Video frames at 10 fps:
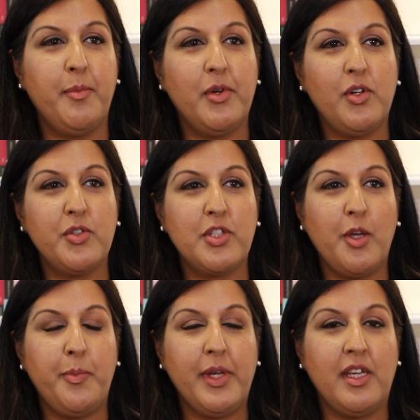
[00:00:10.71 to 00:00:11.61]
but also
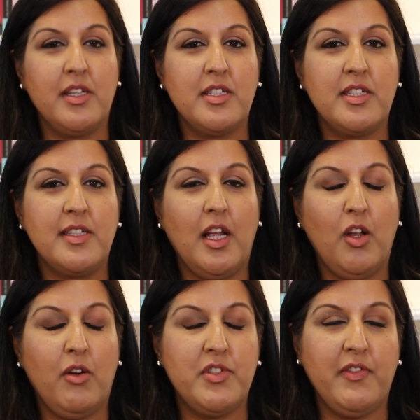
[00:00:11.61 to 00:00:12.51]
because a
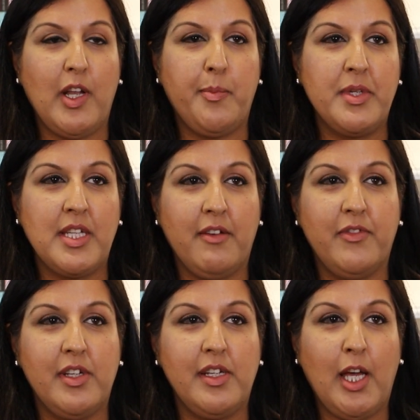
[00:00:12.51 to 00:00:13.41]
lot of developers have
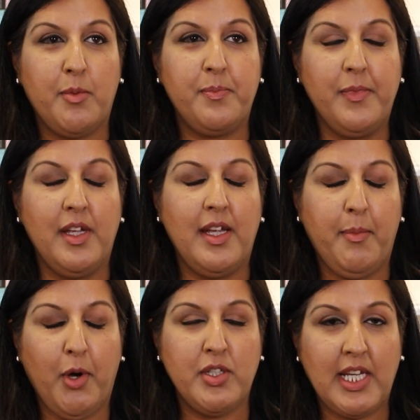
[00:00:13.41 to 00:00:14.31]
a
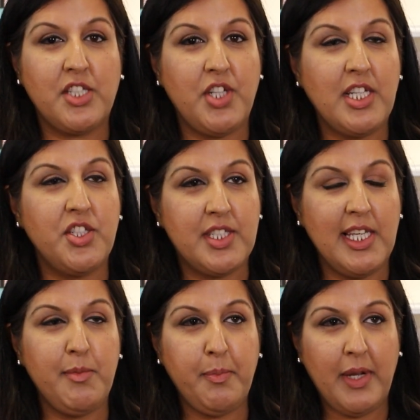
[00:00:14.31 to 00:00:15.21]
part exchange
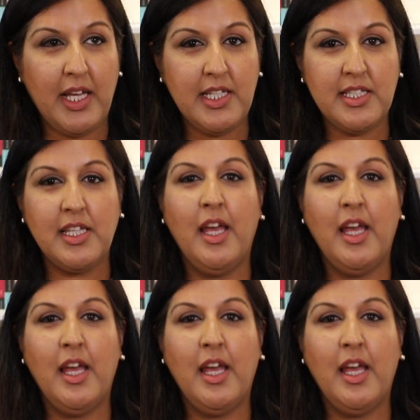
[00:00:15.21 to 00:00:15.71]
scheme in place